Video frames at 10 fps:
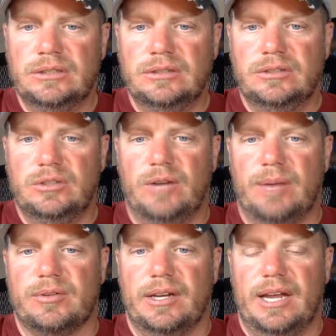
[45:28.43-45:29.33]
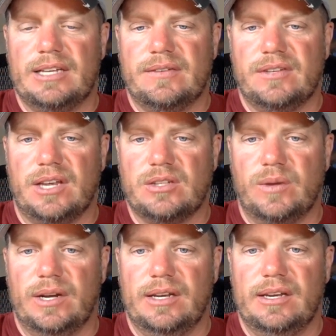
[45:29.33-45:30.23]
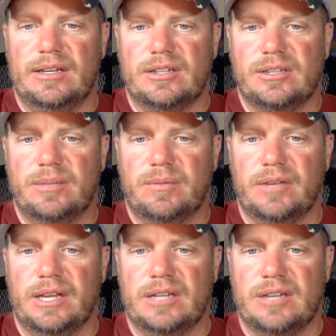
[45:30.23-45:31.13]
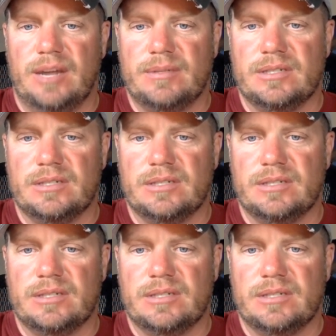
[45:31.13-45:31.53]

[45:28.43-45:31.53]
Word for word: New Ram is really nice. FCA sweated detailed still for the engine options in